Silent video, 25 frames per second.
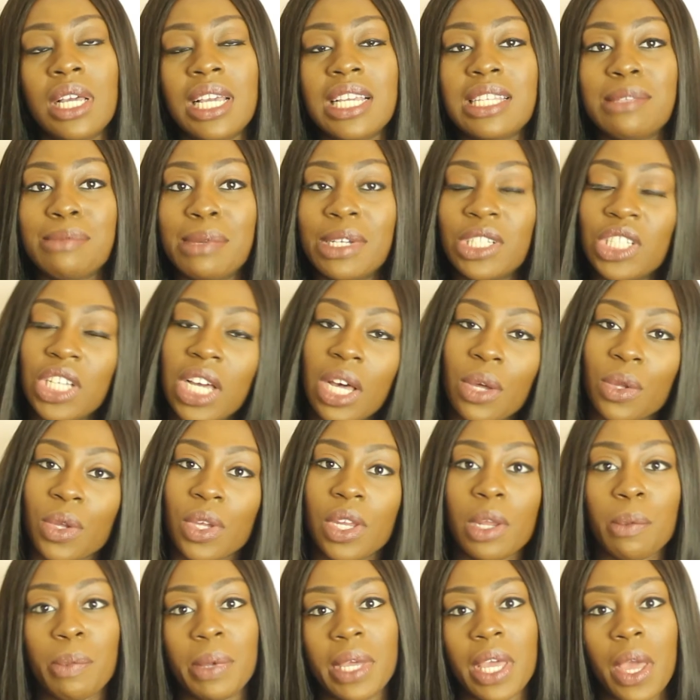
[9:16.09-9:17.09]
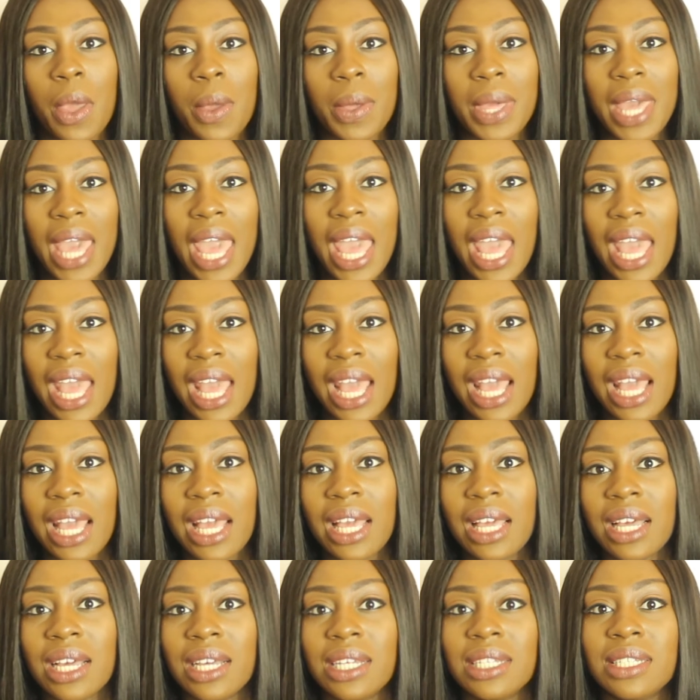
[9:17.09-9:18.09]
is my child going to be
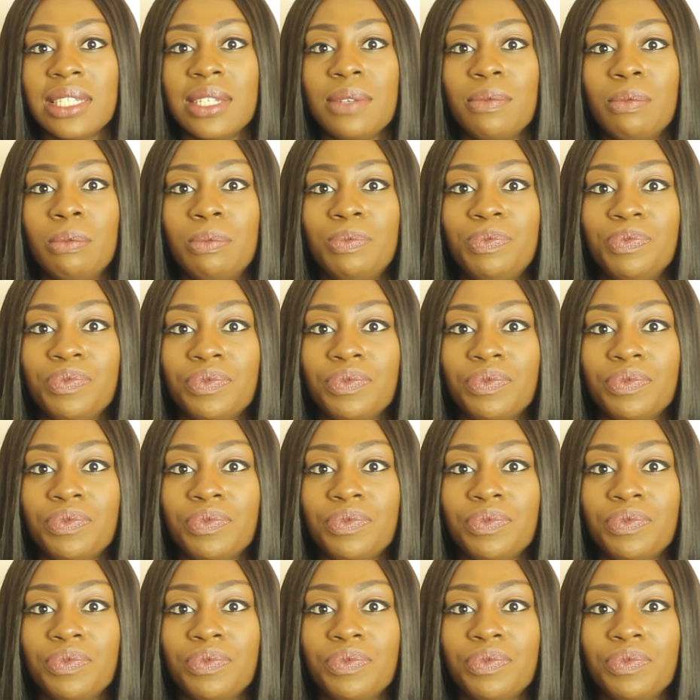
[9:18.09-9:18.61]
okay? And,